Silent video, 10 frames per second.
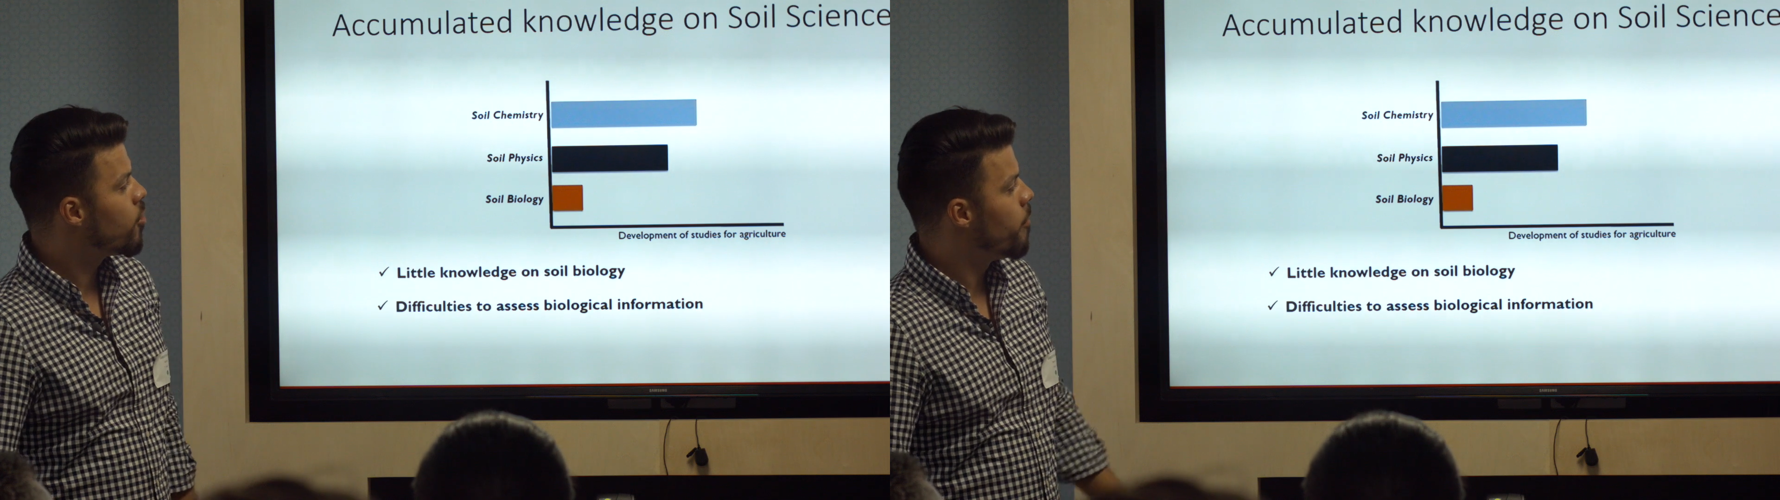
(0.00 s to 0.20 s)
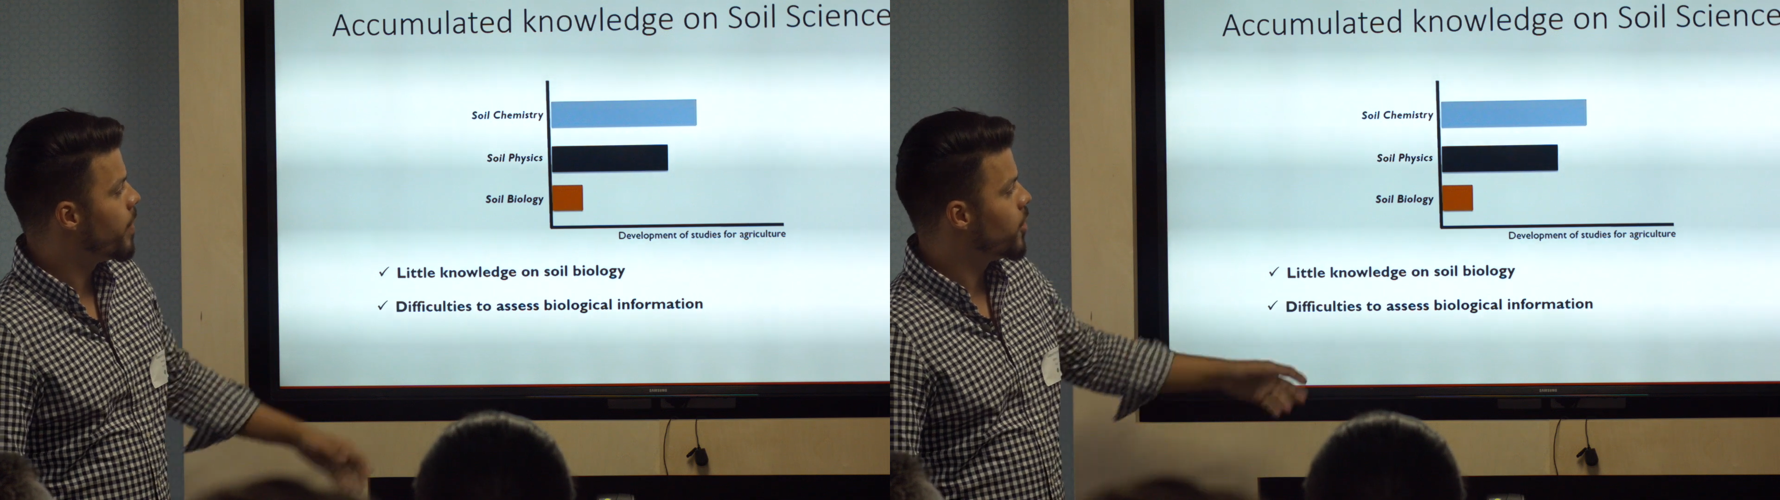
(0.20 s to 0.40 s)

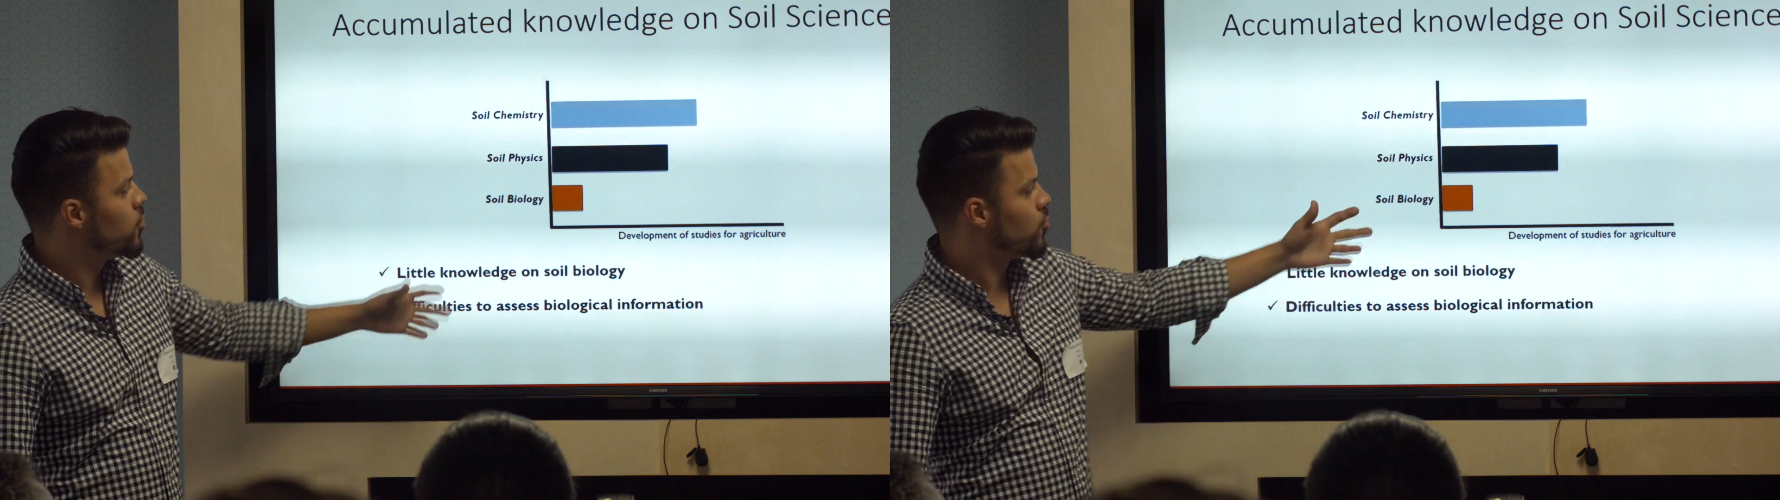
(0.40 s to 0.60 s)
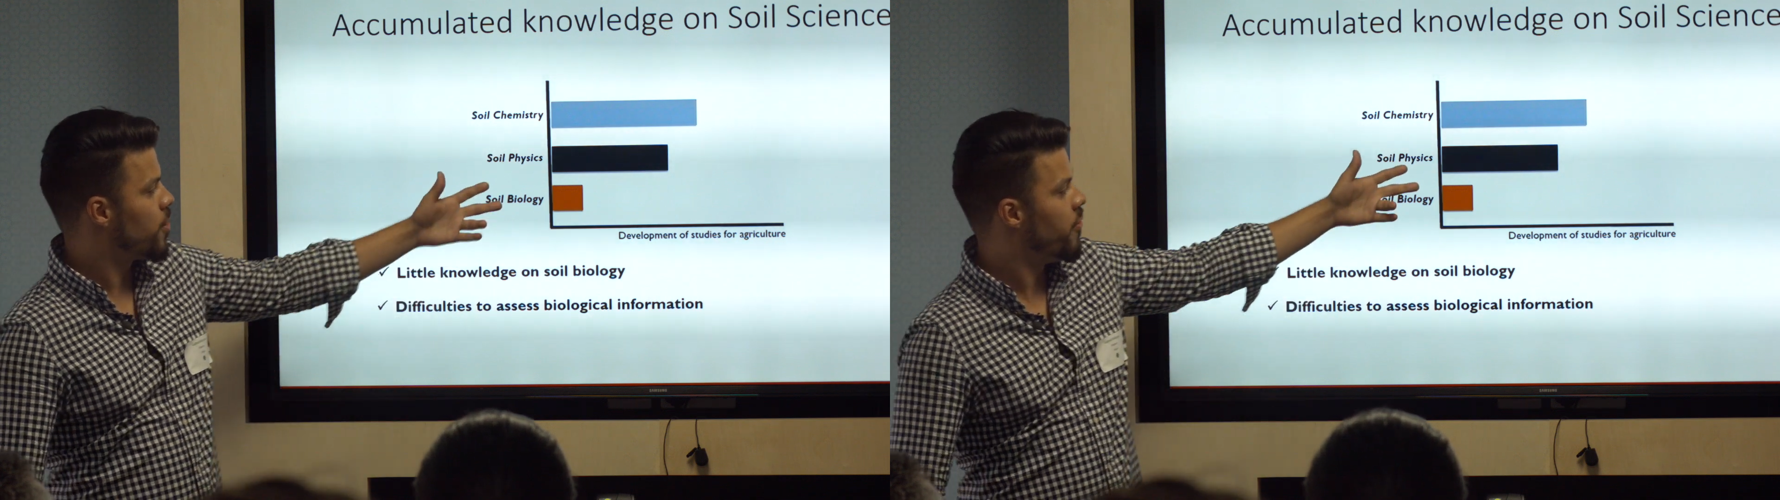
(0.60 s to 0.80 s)
compare to
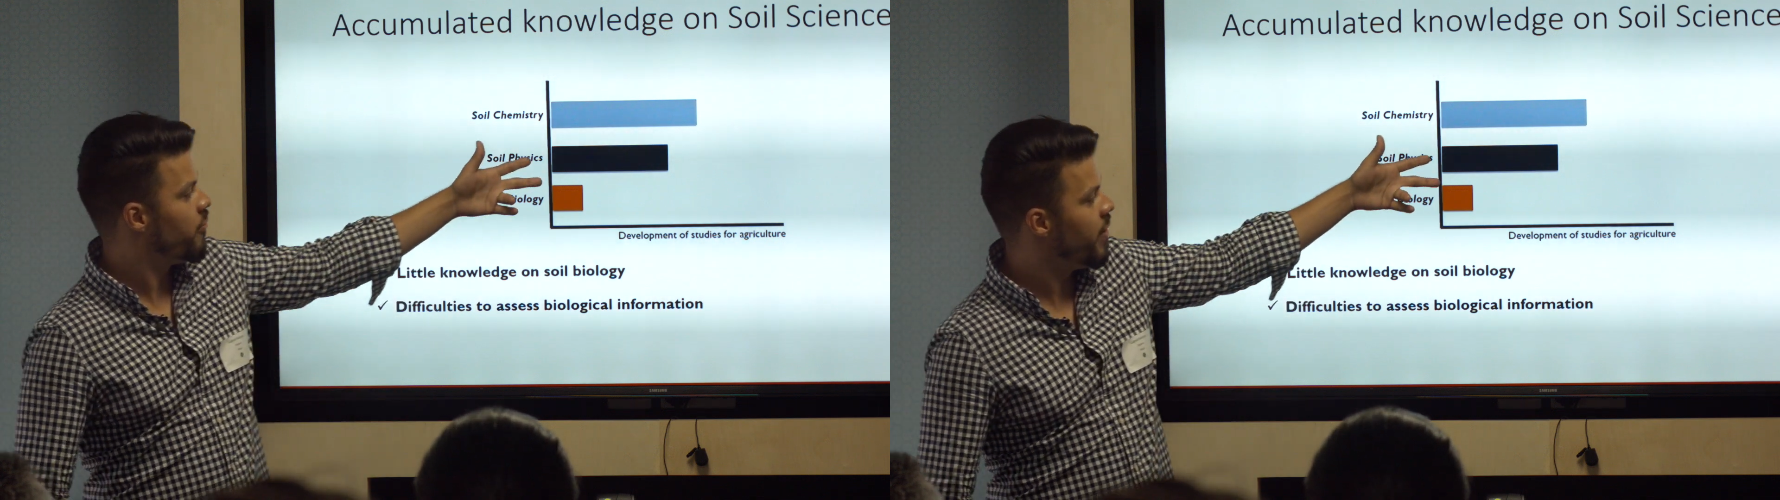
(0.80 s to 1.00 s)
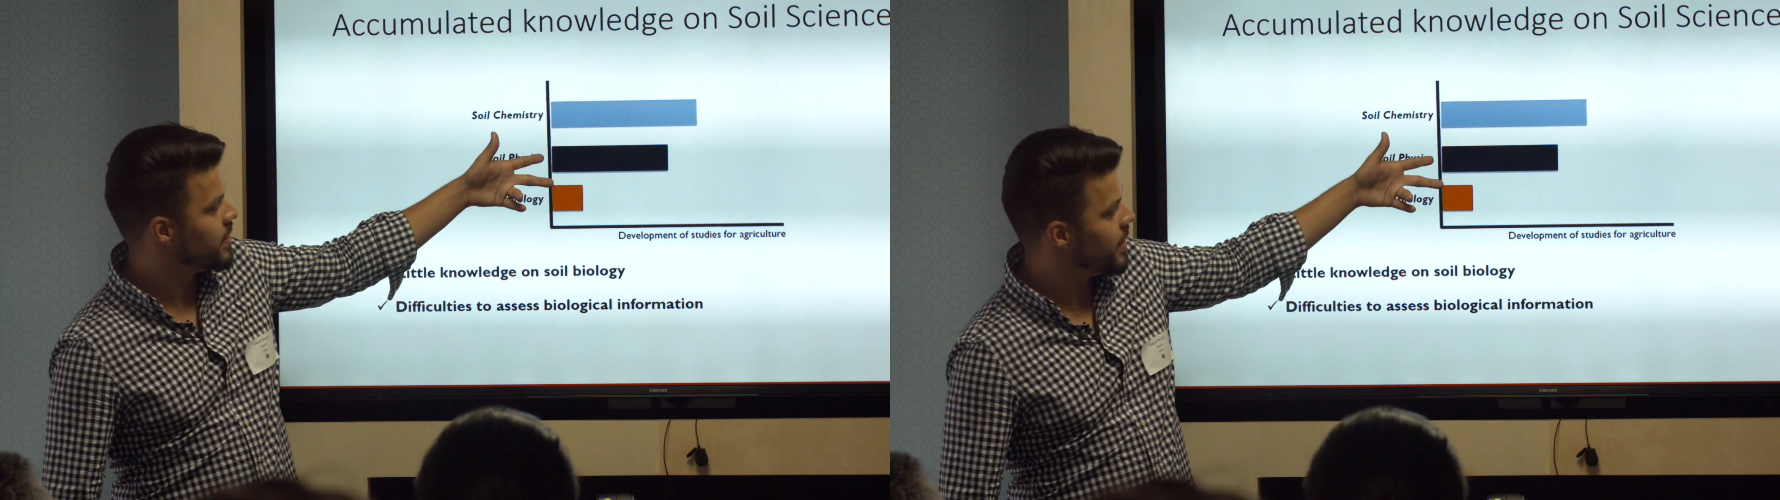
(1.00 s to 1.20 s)
soil
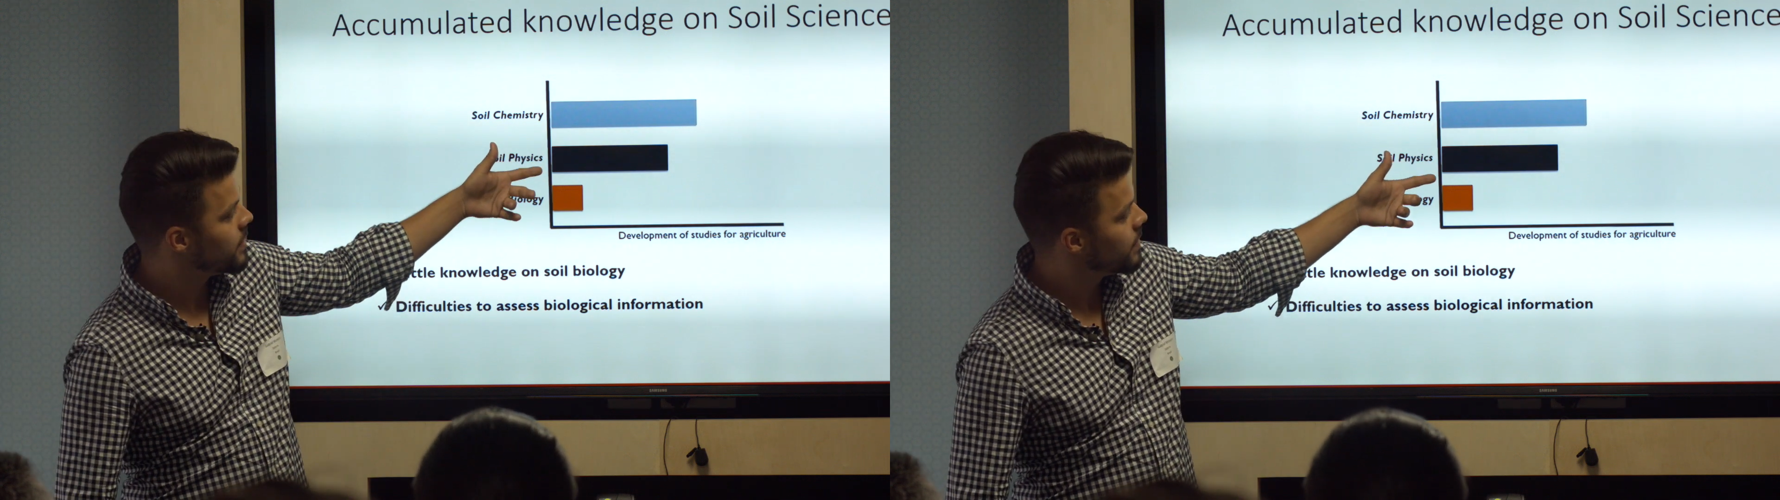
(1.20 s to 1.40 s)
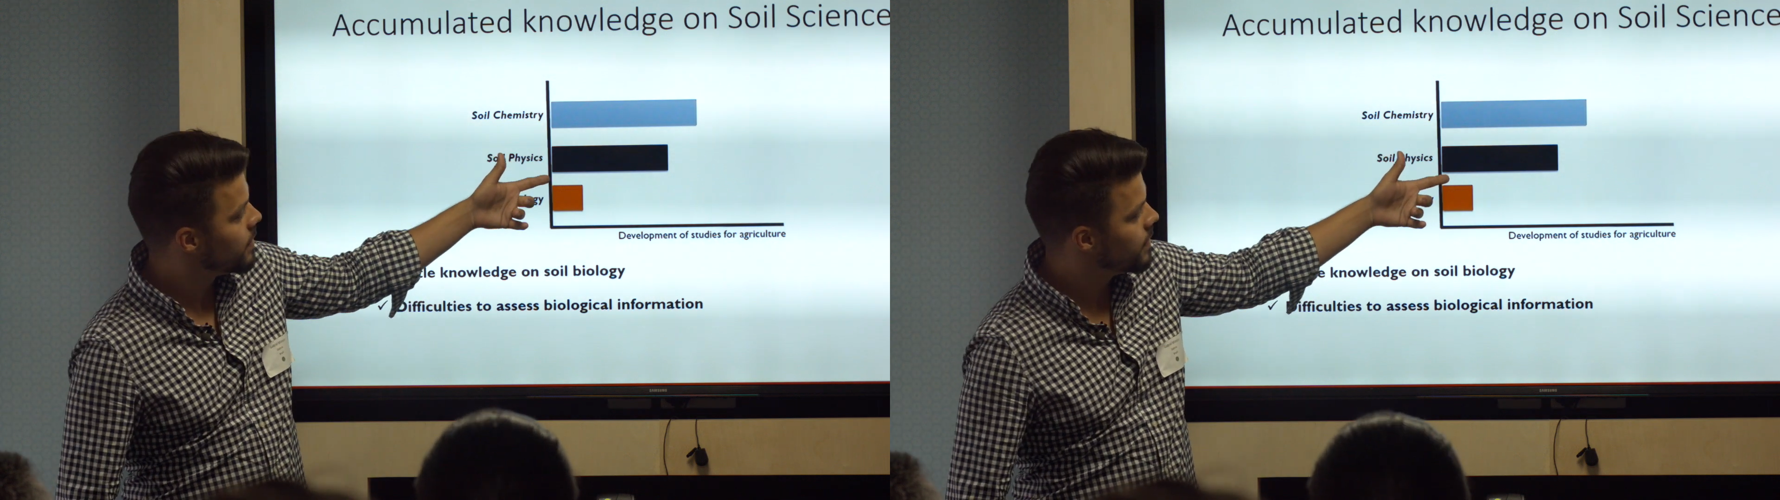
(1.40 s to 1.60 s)
physics,